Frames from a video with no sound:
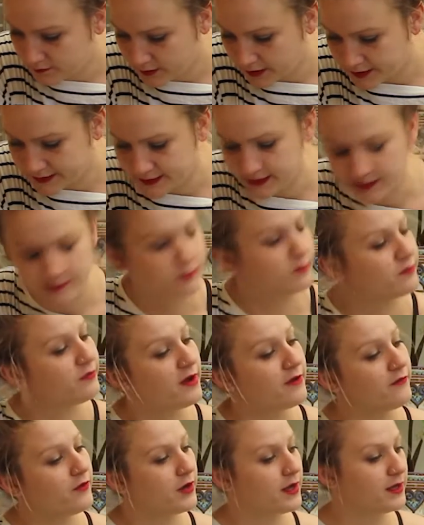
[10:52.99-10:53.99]
and
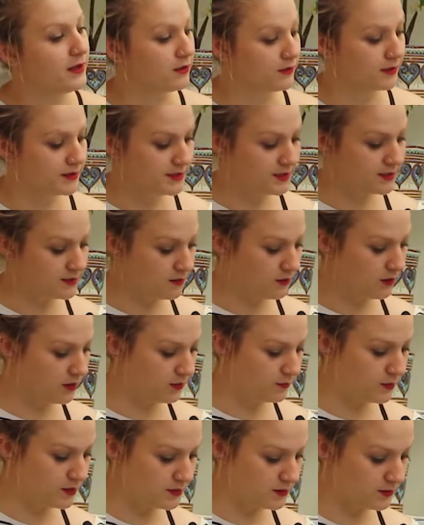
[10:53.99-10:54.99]
6.5. Okay, look, this is not going
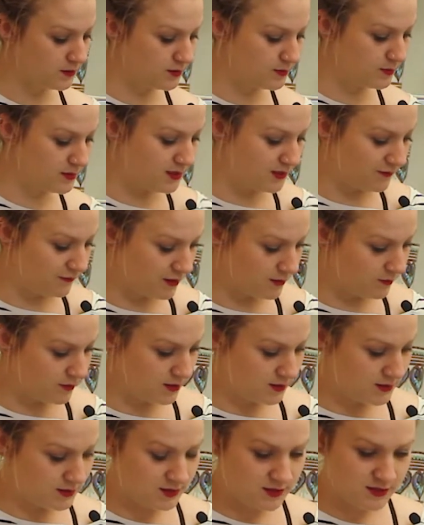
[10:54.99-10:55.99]
to be so specific
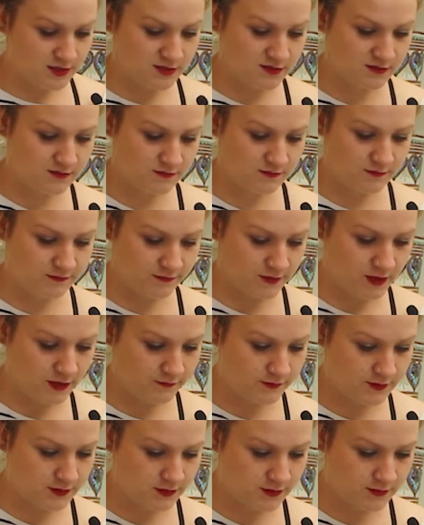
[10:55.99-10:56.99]
because it's just
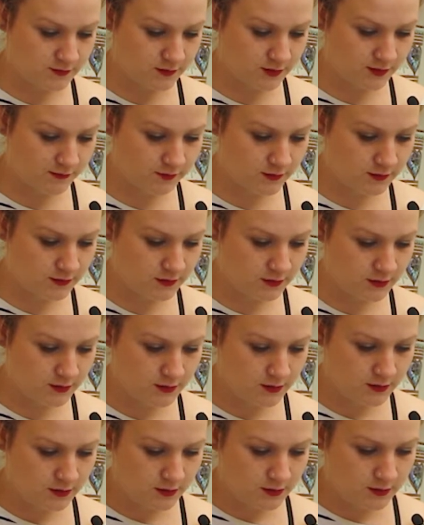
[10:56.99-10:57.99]
5, 6, whatever.
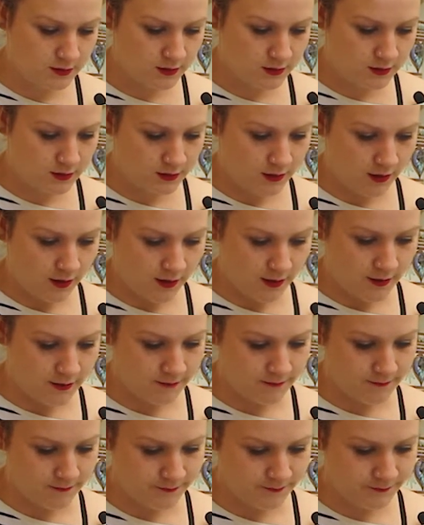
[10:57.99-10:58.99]

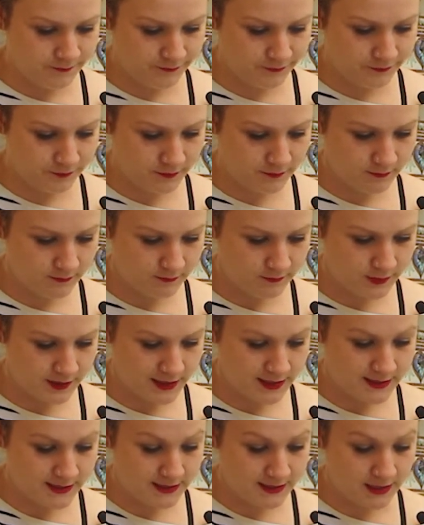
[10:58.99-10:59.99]
But
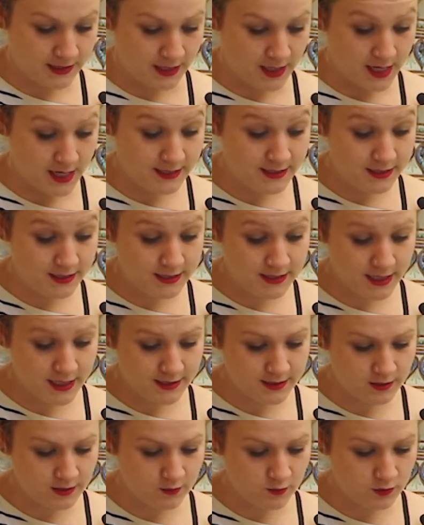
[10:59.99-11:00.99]
let's see. I did
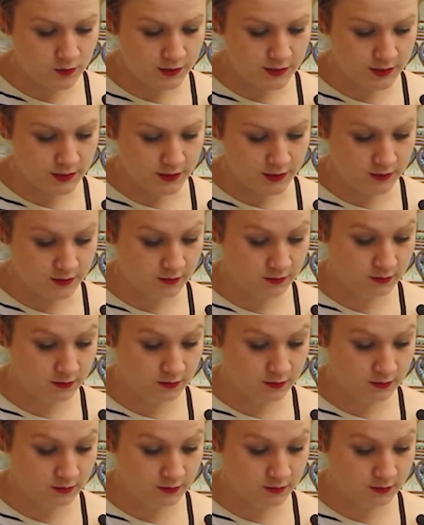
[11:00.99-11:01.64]
test our water